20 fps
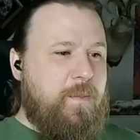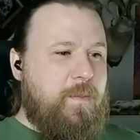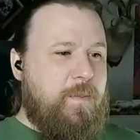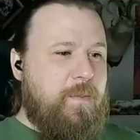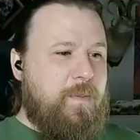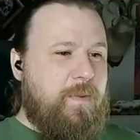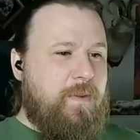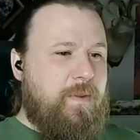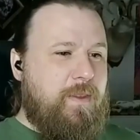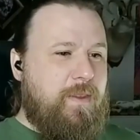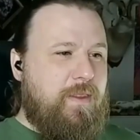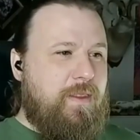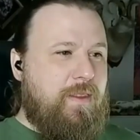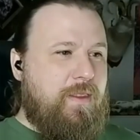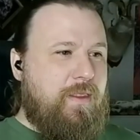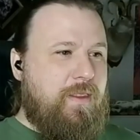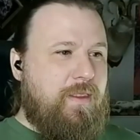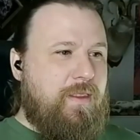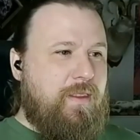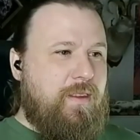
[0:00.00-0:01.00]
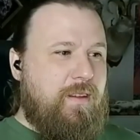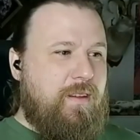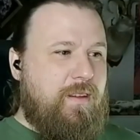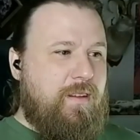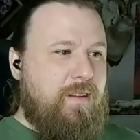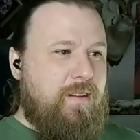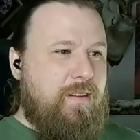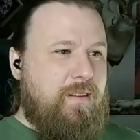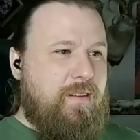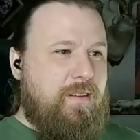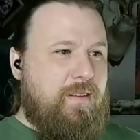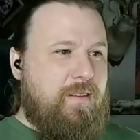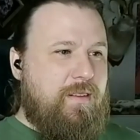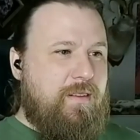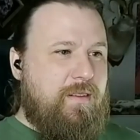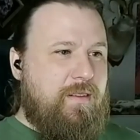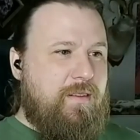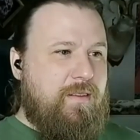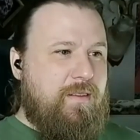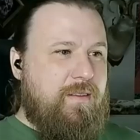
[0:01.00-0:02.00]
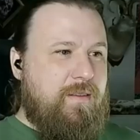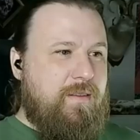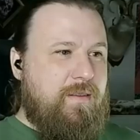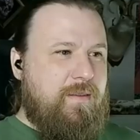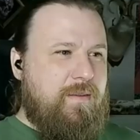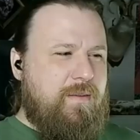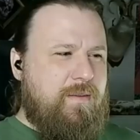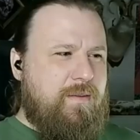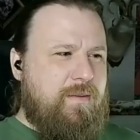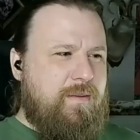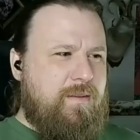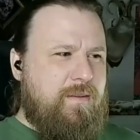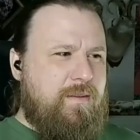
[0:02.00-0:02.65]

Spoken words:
(silence)